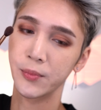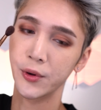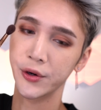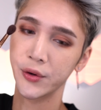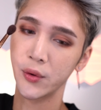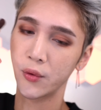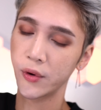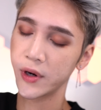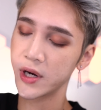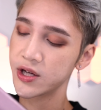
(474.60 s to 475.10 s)

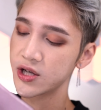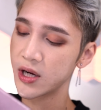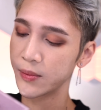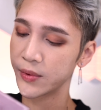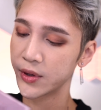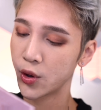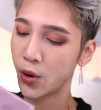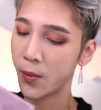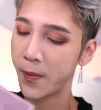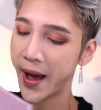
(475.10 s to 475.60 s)
burnt orange, I'm
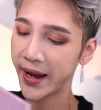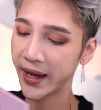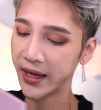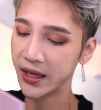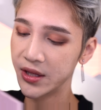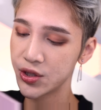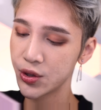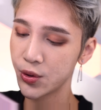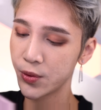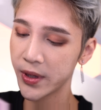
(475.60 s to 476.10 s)
going to go back
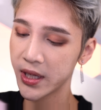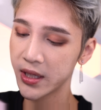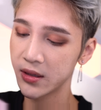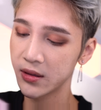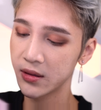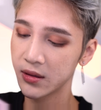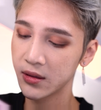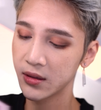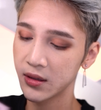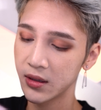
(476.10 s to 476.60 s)
into it
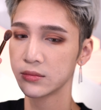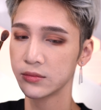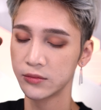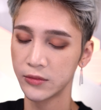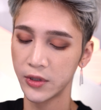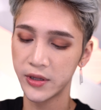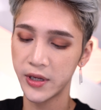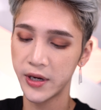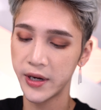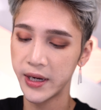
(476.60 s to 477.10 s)

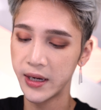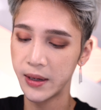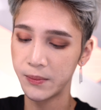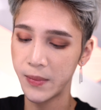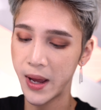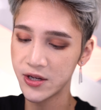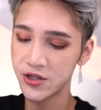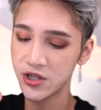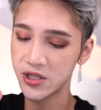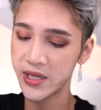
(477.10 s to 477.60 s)
right there, and I'm
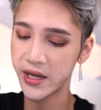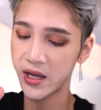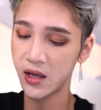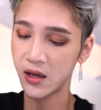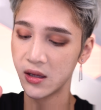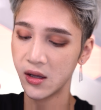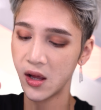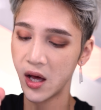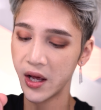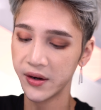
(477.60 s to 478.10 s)
actually taking
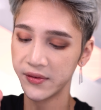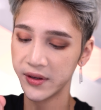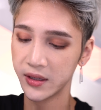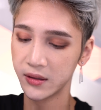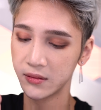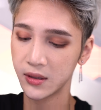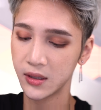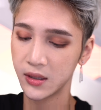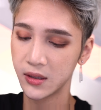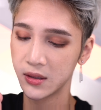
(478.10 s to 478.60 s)
a lot of
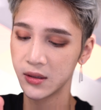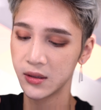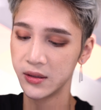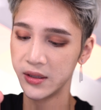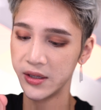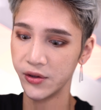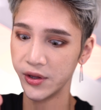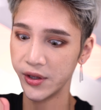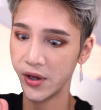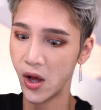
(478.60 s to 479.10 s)
it,
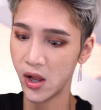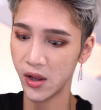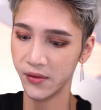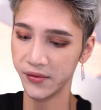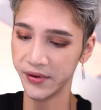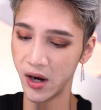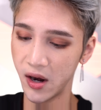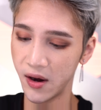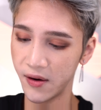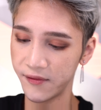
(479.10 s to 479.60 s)
nearly all of
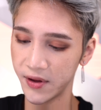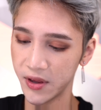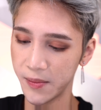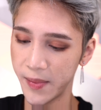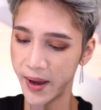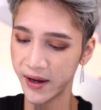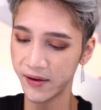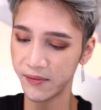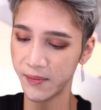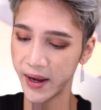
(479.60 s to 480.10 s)
it off on the
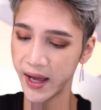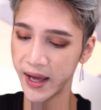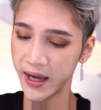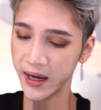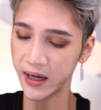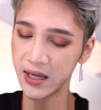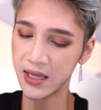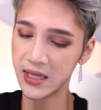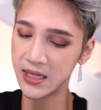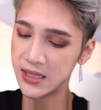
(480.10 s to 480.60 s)
back of my
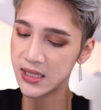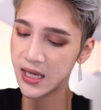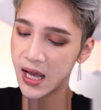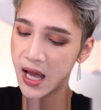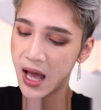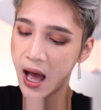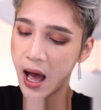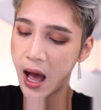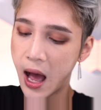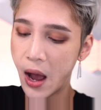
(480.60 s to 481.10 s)
hand, because
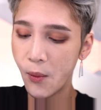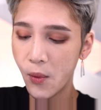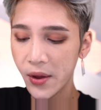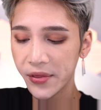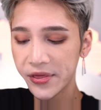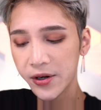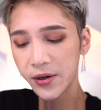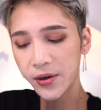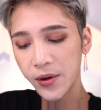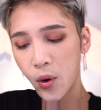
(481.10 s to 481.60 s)
I
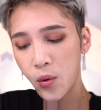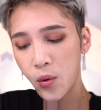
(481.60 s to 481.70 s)
want there